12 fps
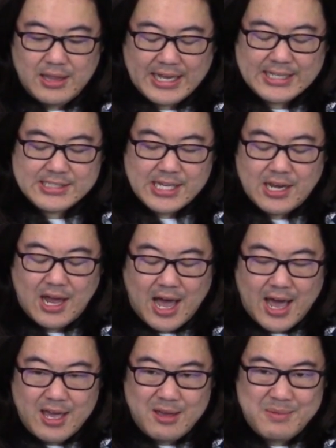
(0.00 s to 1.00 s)
Like I said,
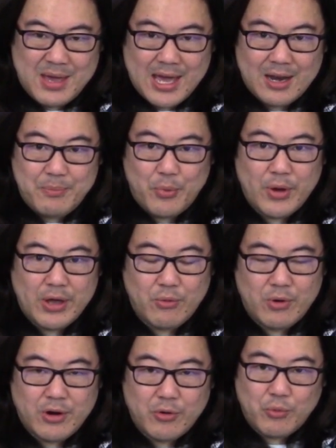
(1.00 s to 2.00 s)
I am at a
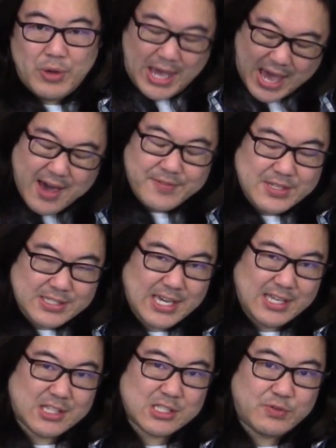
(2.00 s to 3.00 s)
point where we have to
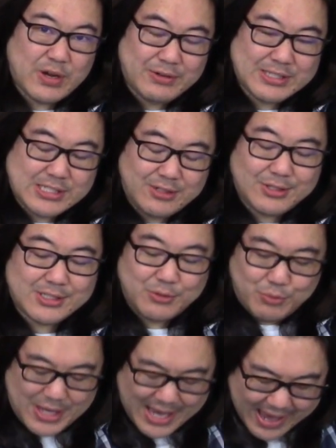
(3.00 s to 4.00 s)
take this very
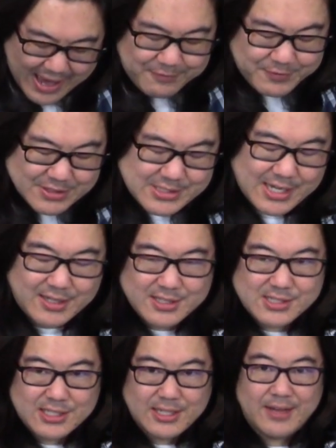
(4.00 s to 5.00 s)
seriously. We have to take
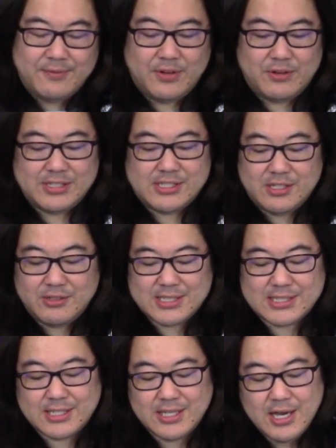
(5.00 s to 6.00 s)
this claim very
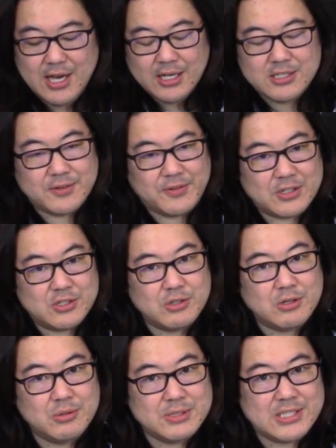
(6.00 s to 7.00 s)
seriously because if
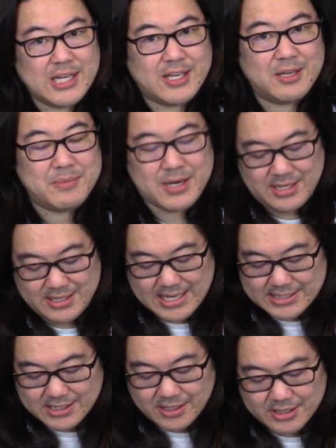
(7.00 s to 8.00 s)
Arturo was taking money,
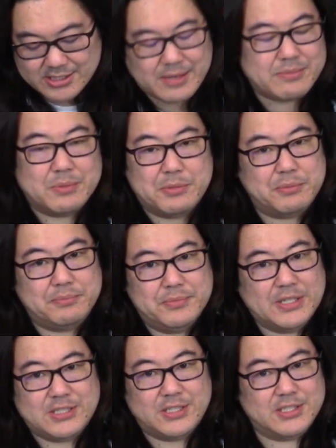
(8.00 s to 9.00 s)
that's unacceptable.
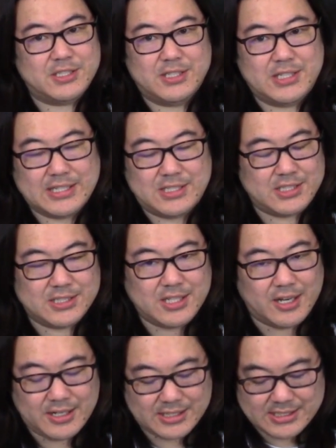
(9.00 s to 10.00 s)
That's just that's
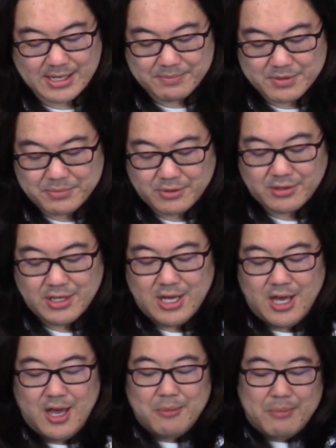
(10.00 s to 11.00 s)
just unacceptable.
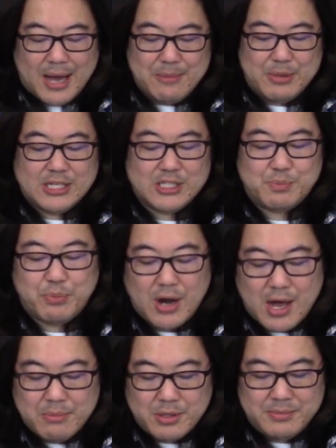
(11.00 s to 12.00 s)
My biggest
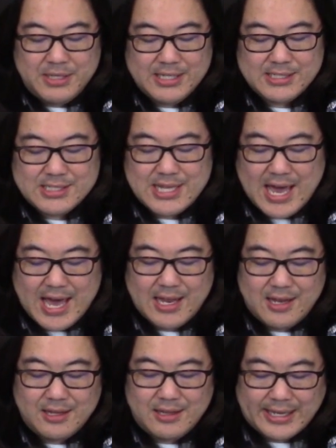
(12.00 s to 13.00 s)
problem is
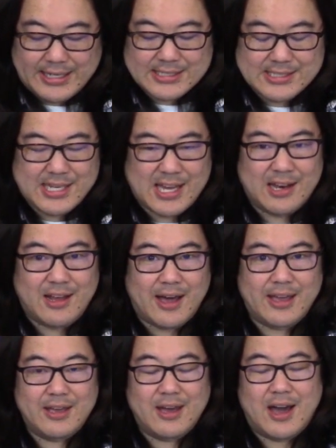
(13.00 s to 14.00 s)
that, like I said,
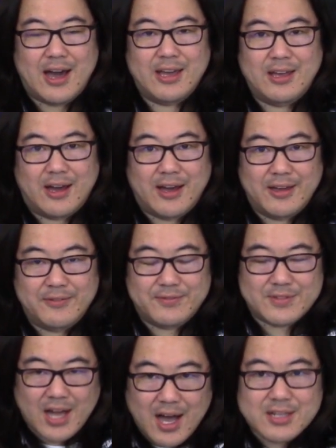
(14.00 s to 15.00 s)
I I
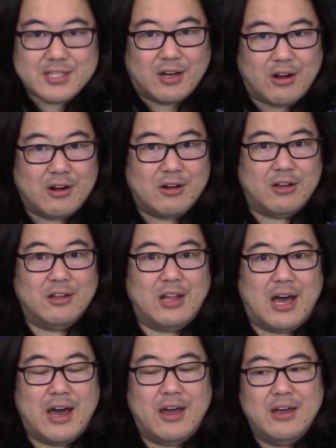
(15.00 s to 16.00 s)
I've talked to Art a
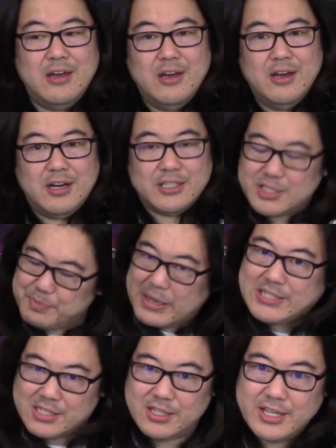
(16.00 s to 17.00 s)
lot
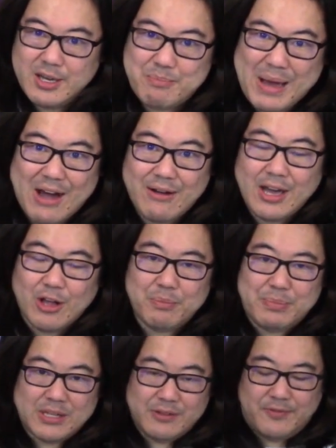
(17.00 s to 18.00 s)
especially about
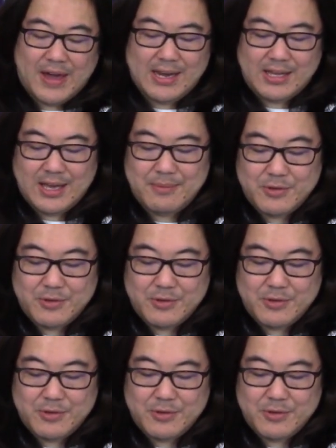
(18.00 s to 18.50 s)
helping the fighting